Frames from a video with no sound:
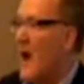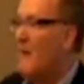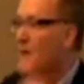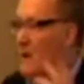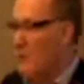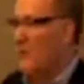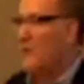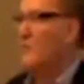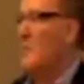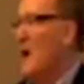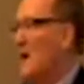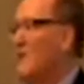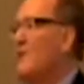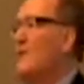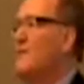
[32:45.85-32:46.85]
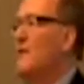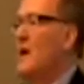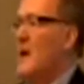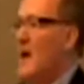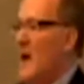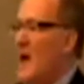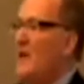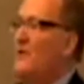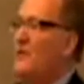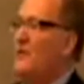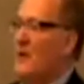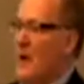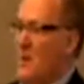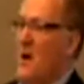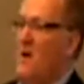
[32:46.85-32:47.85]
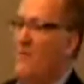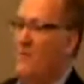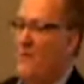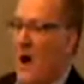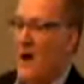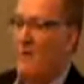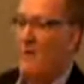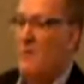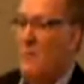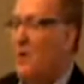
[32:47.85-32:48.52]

having responsive H T M L five.